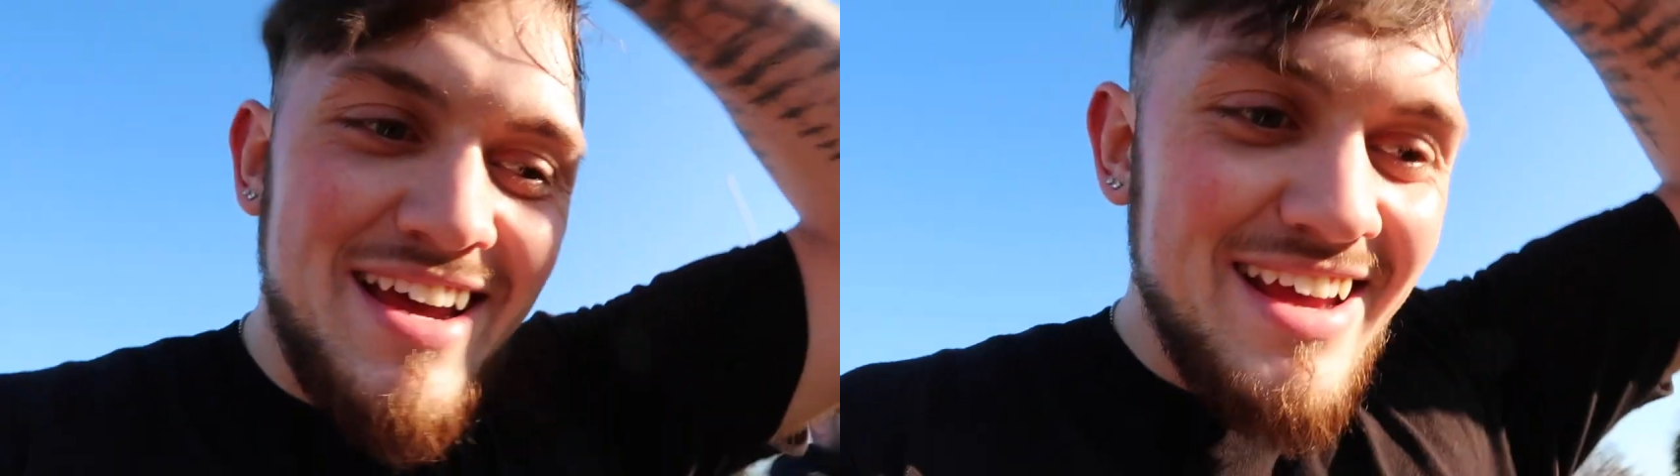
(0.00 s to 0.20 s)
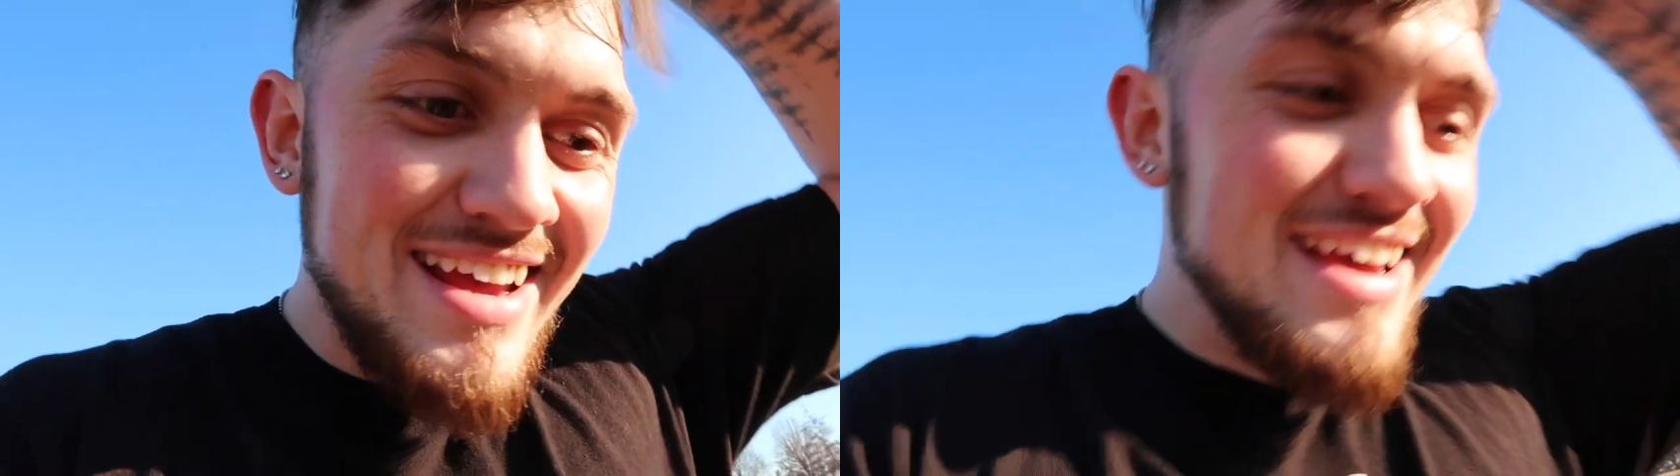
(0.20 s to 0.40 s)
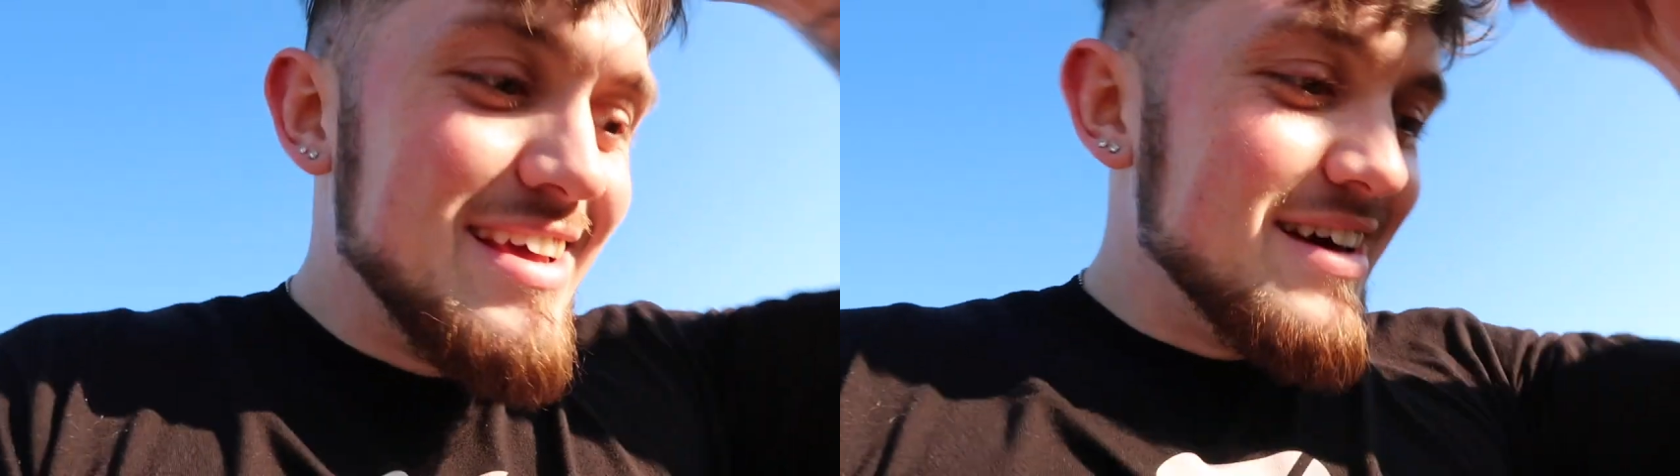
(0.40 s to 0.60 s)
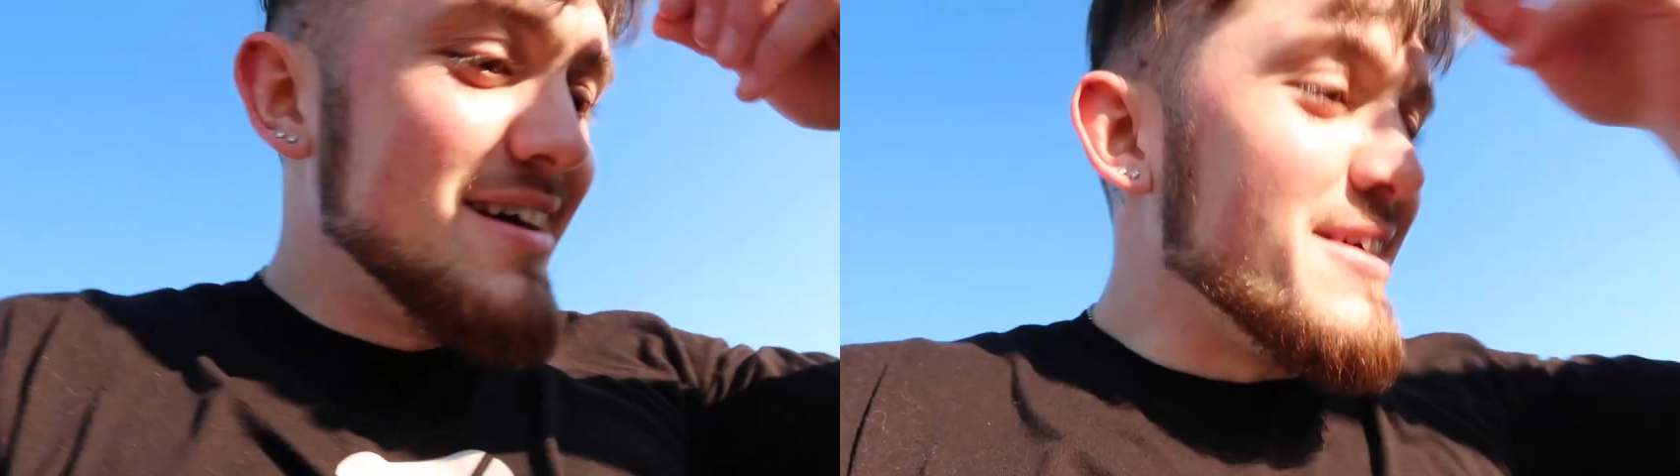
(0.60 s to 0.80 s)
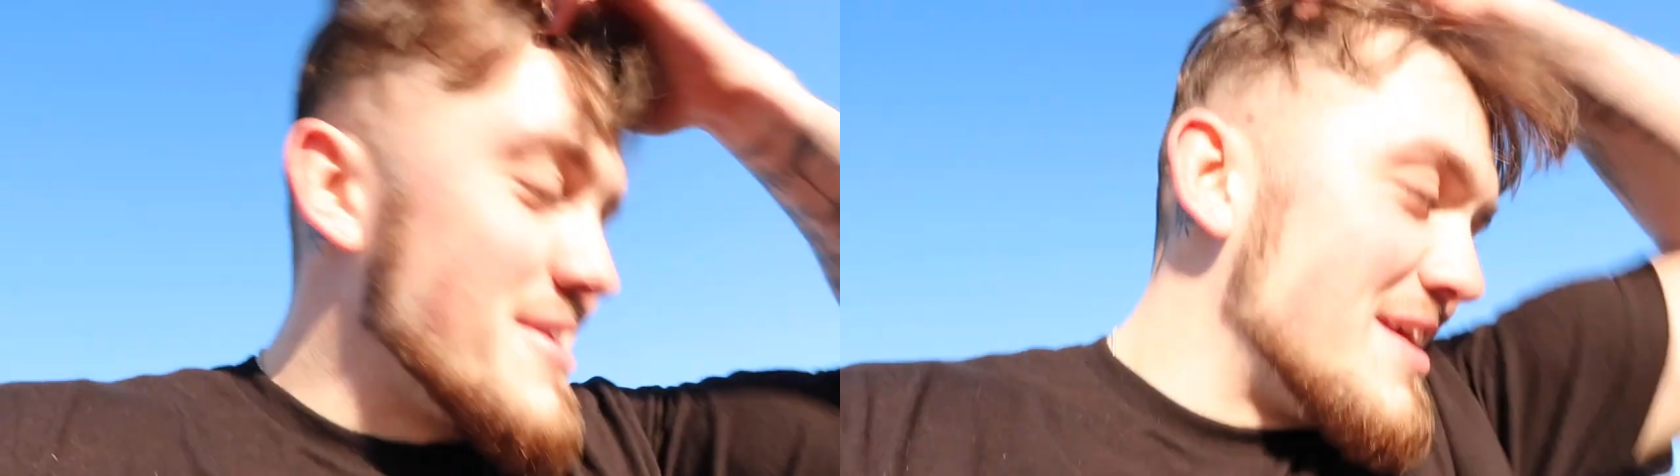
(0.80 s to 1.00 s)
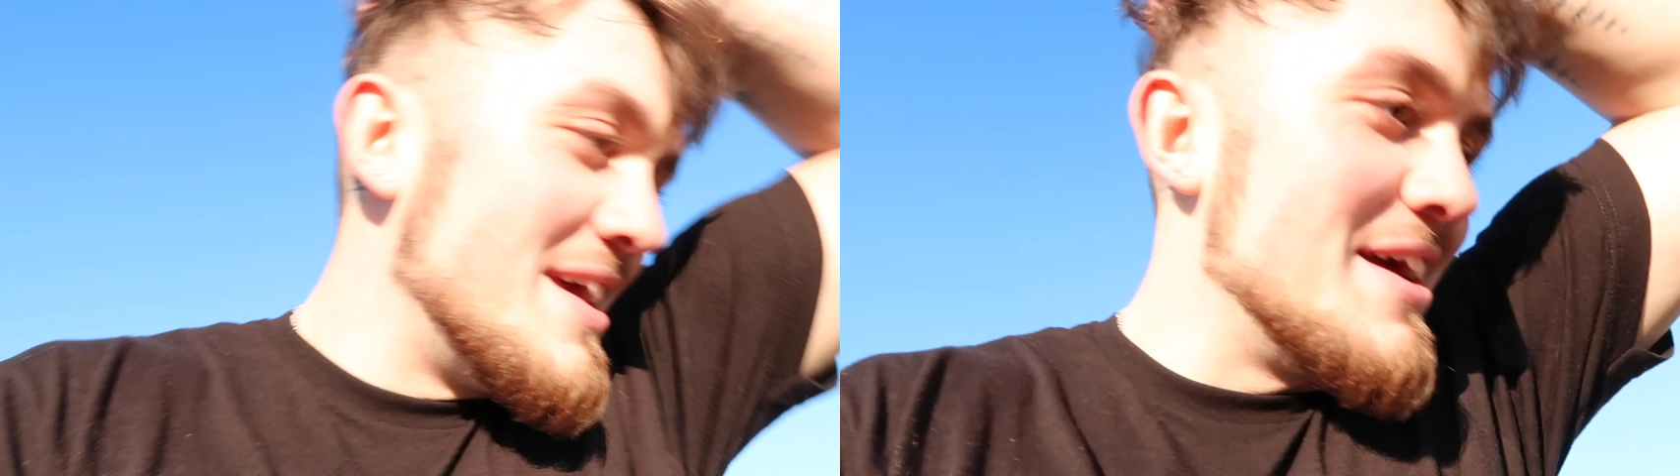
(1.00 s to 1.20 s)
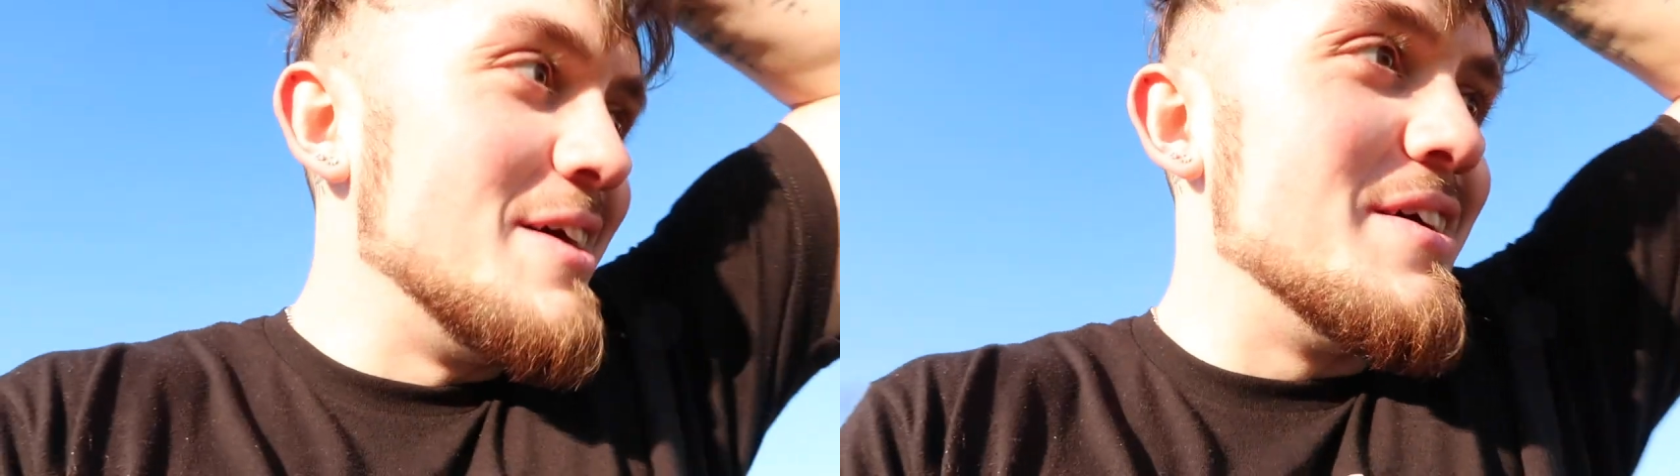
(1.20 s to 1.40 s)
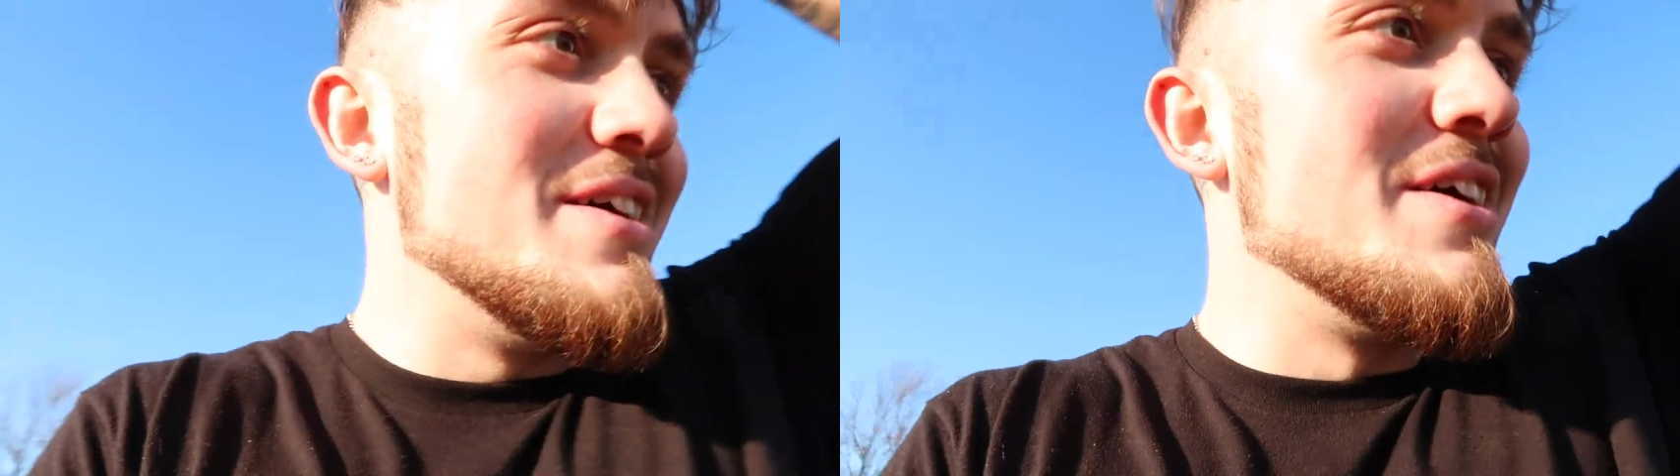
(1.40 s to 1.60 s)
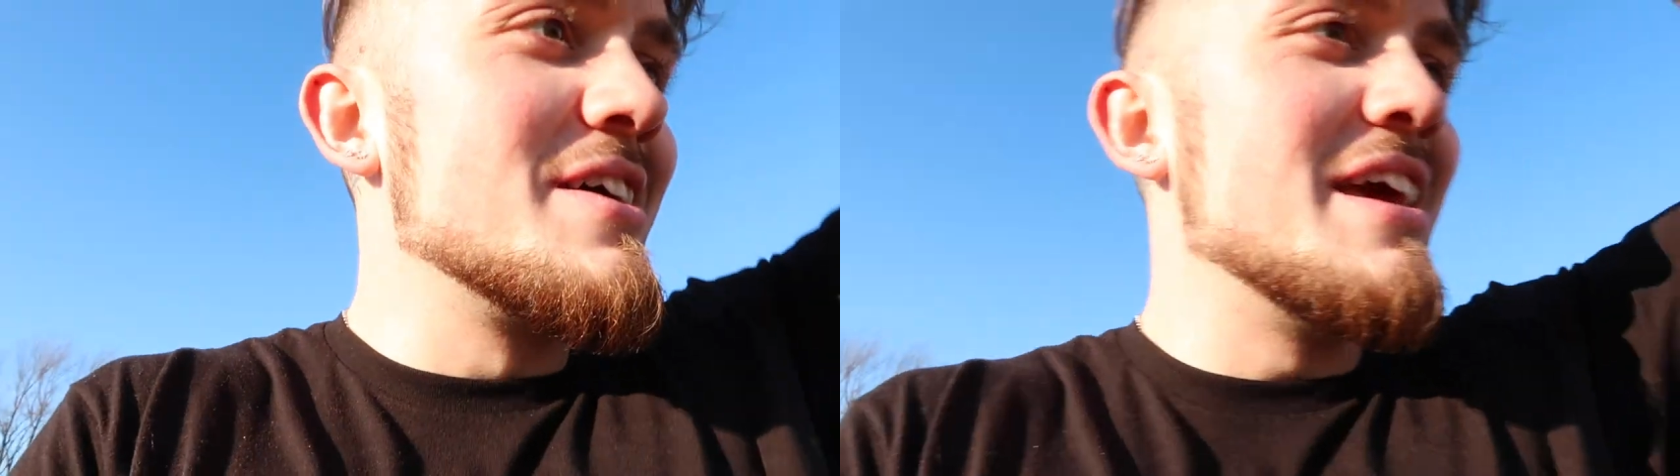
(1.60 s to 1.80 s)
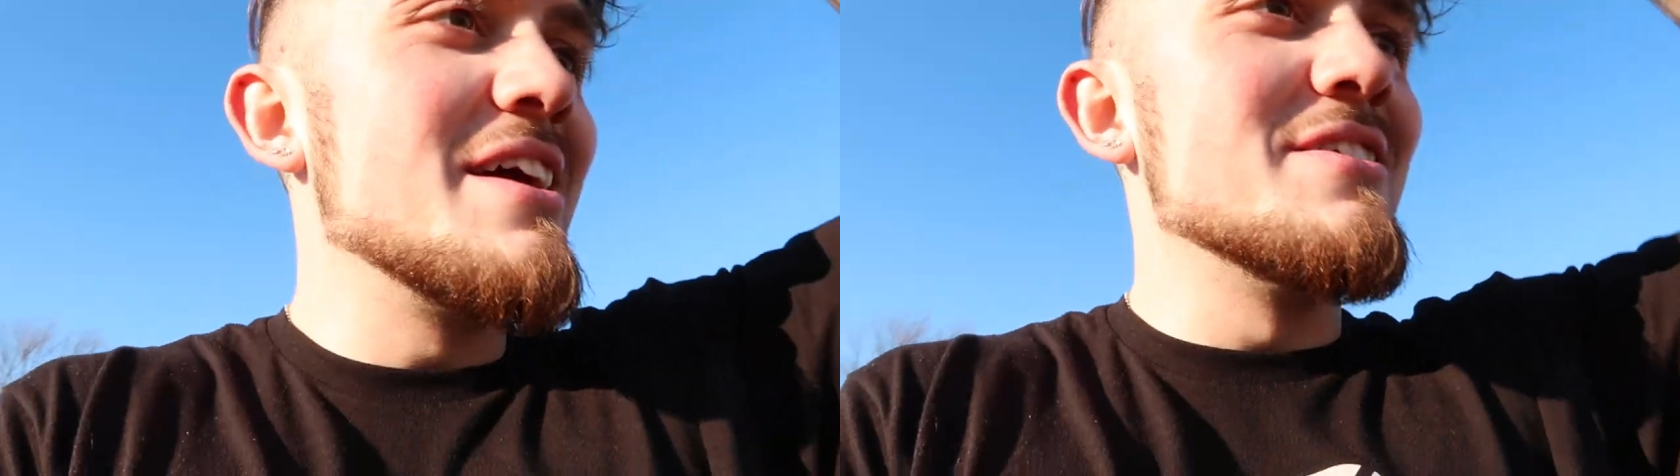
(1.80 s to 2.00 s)
Whoa, whoa, whoa.
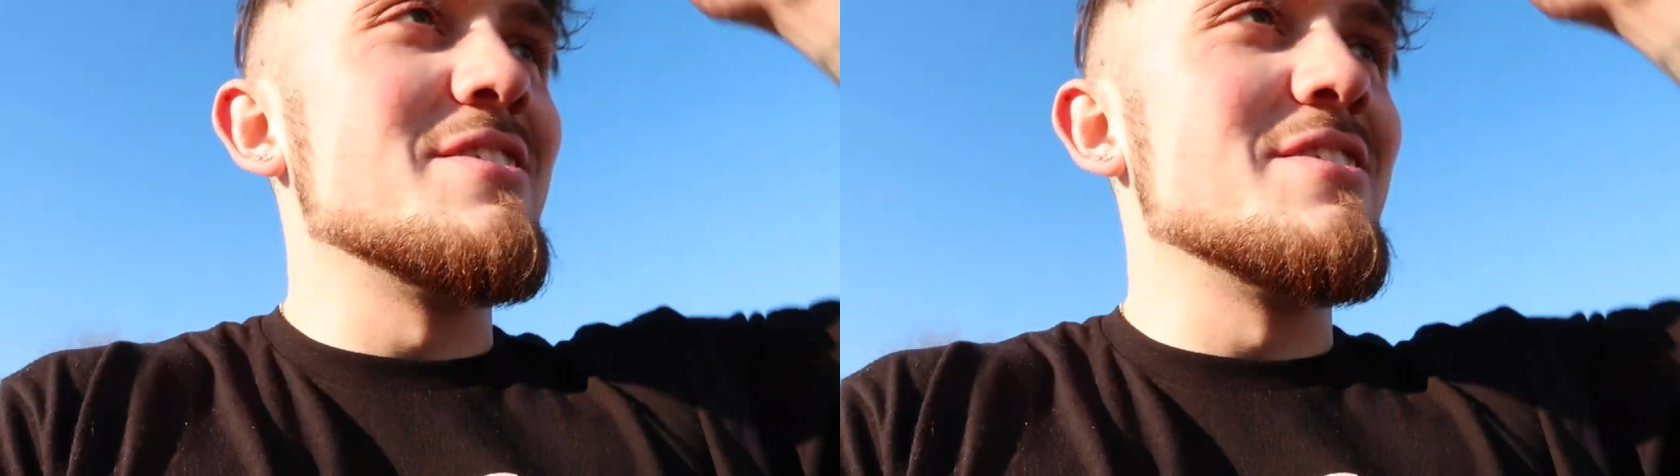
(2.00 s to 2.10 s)
Herkigo,